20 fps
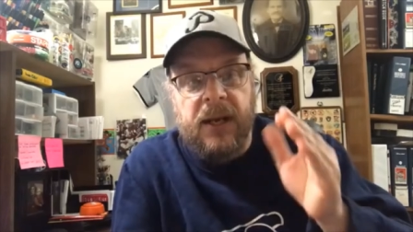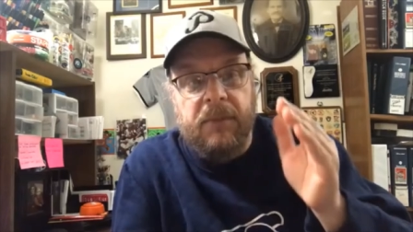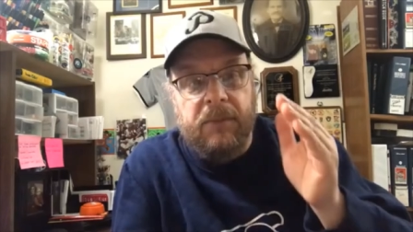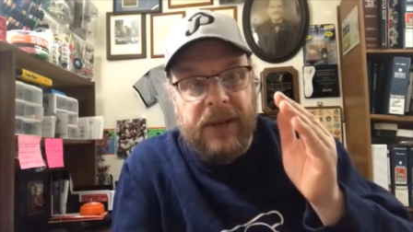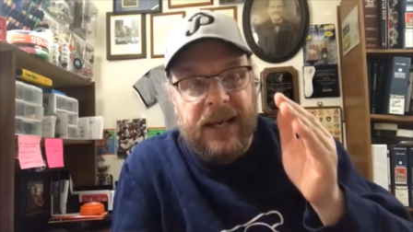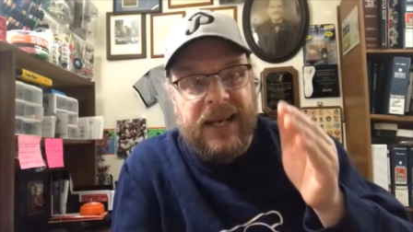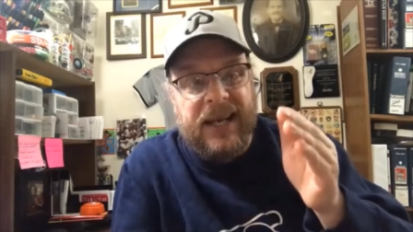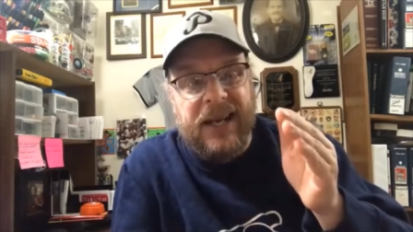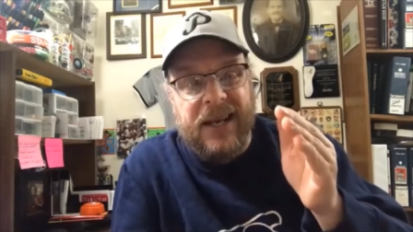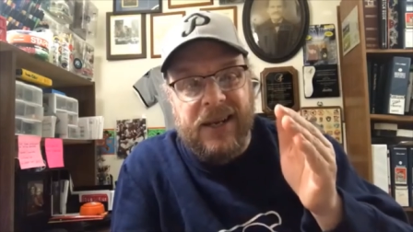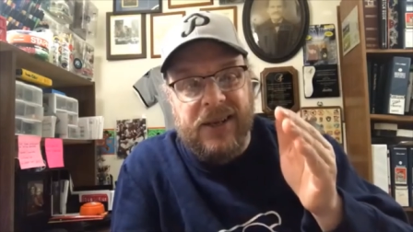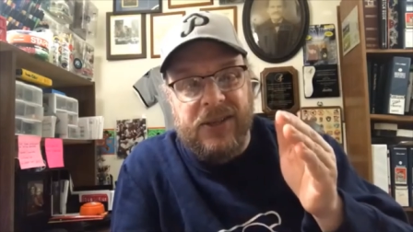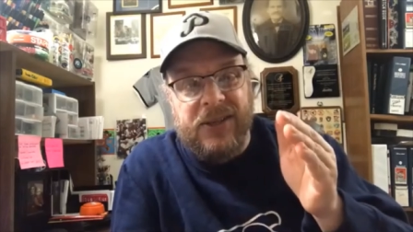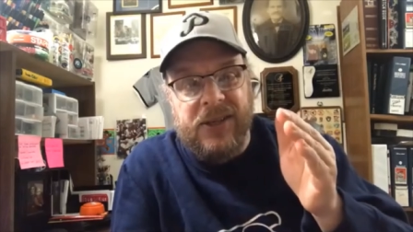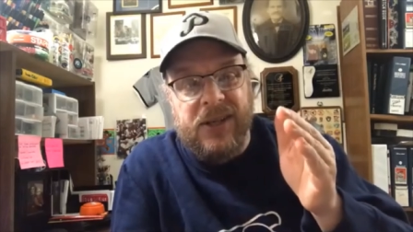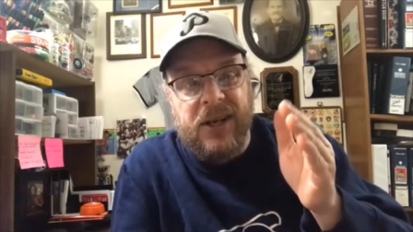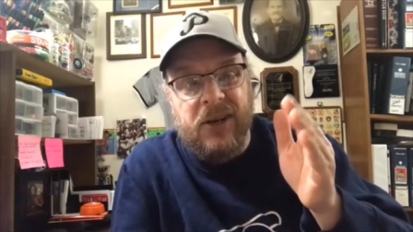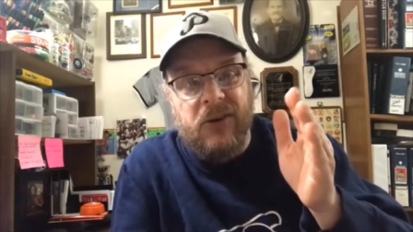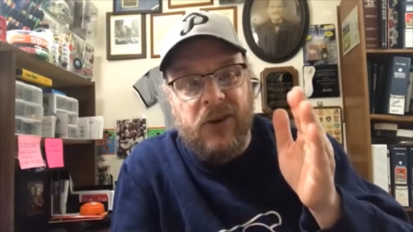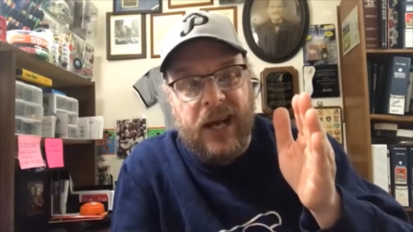
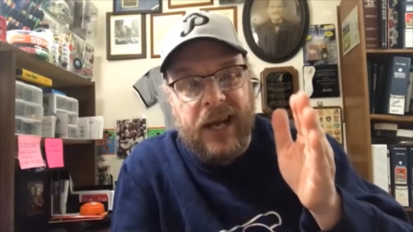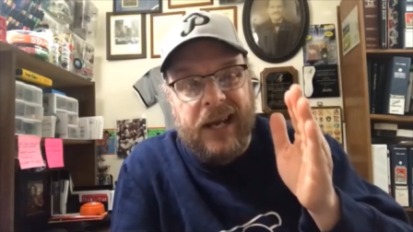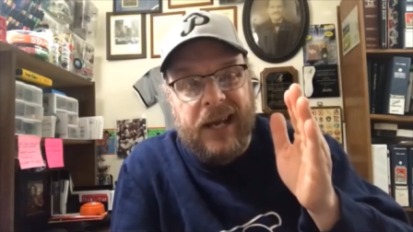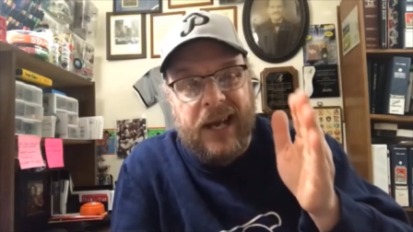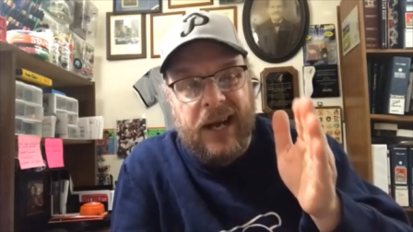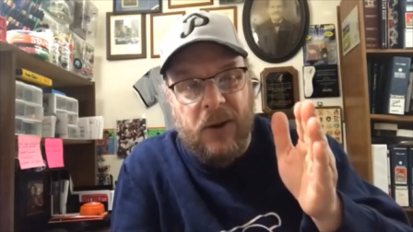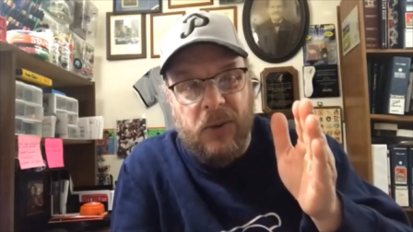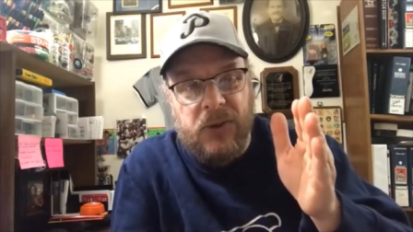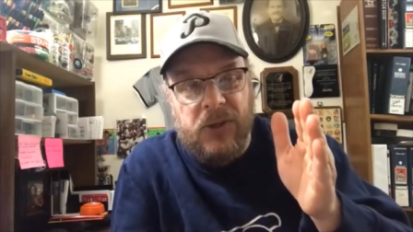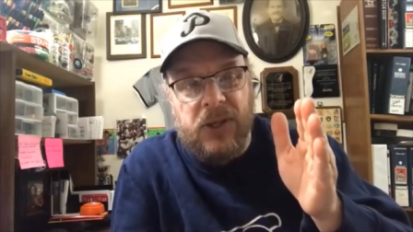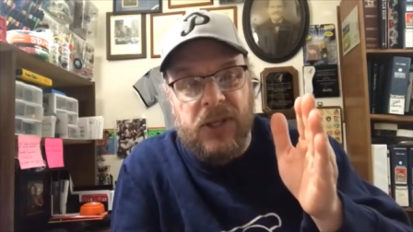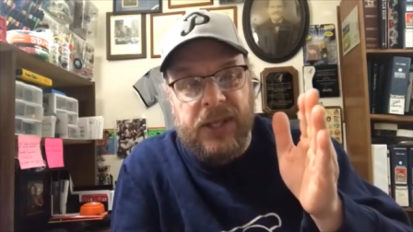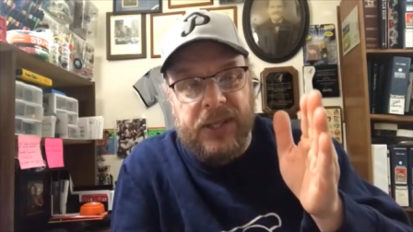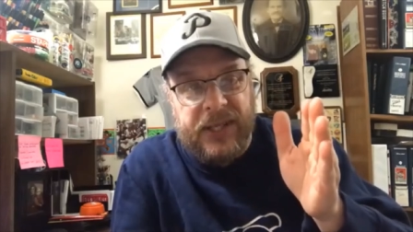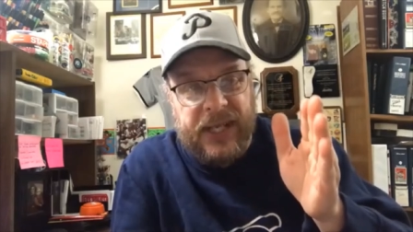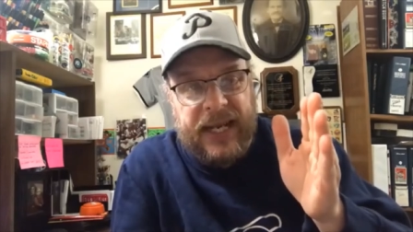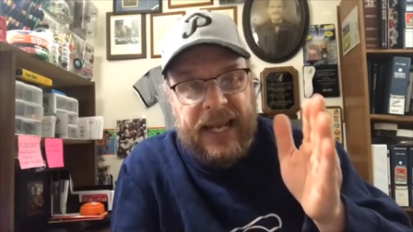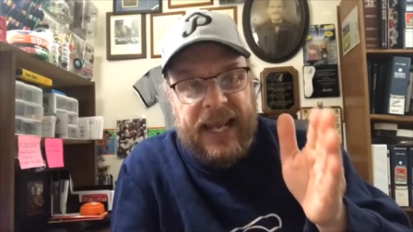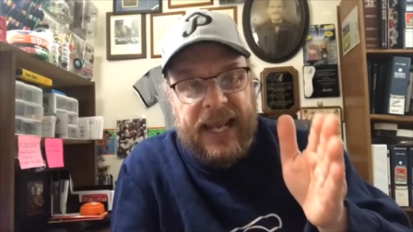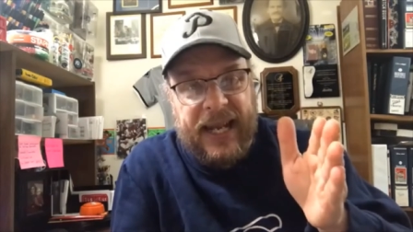because Craig Counsell is
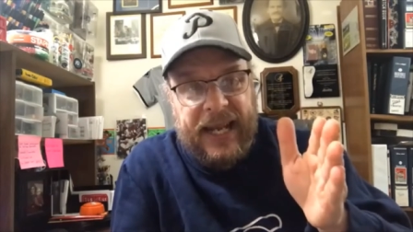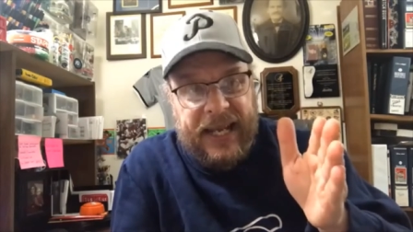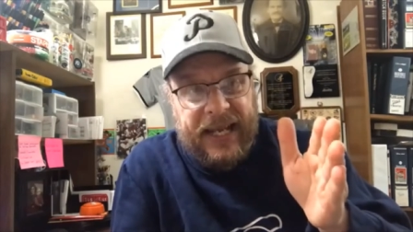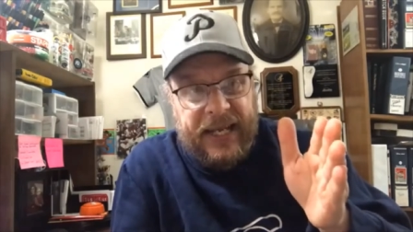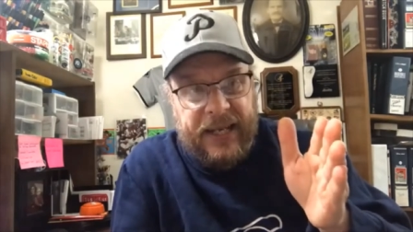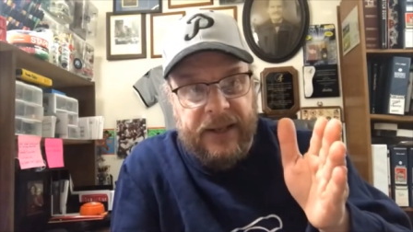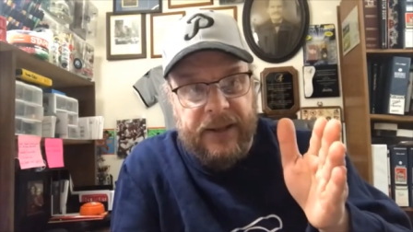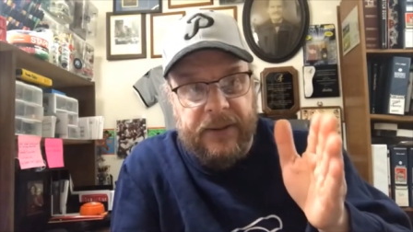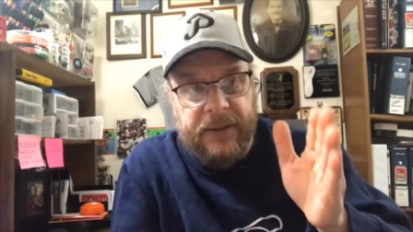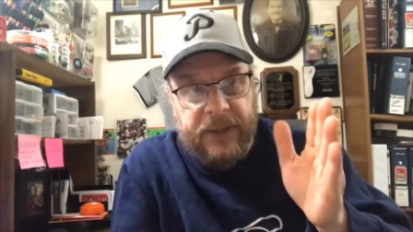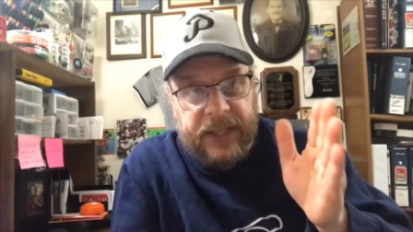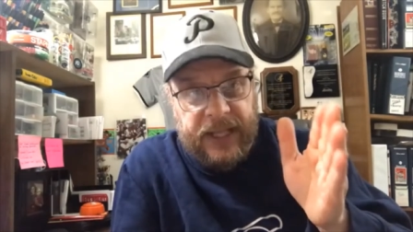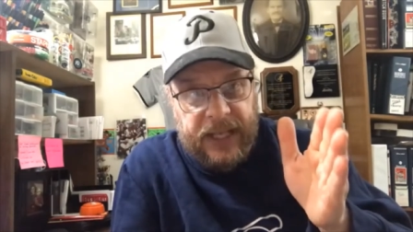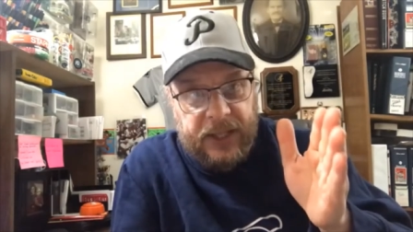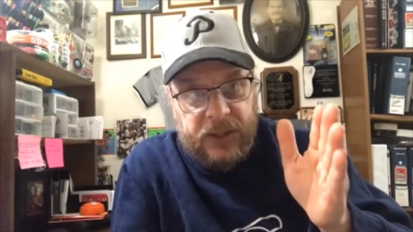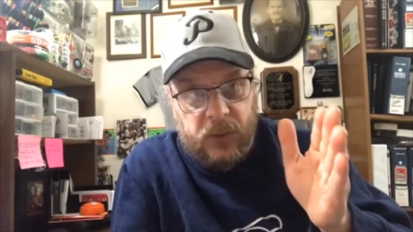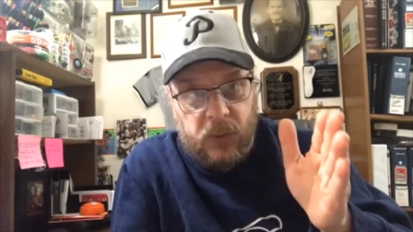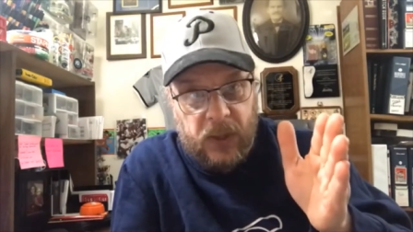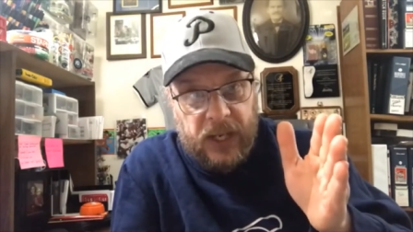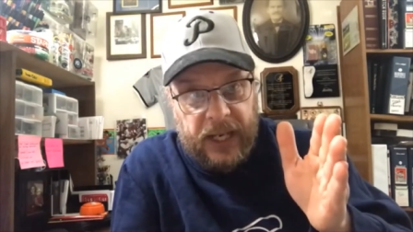an idiot.
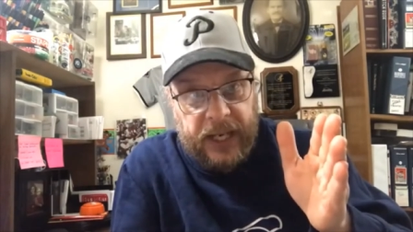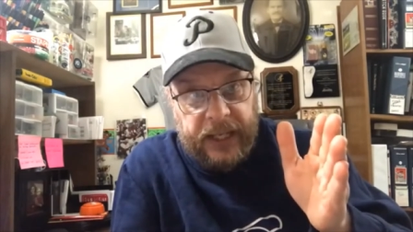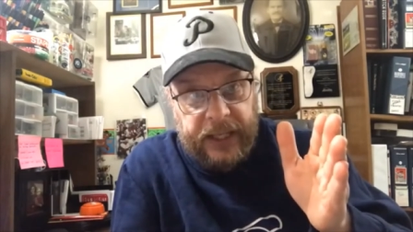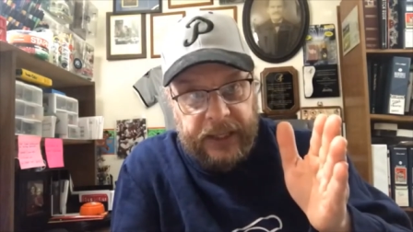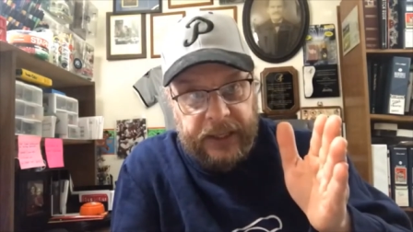That's why.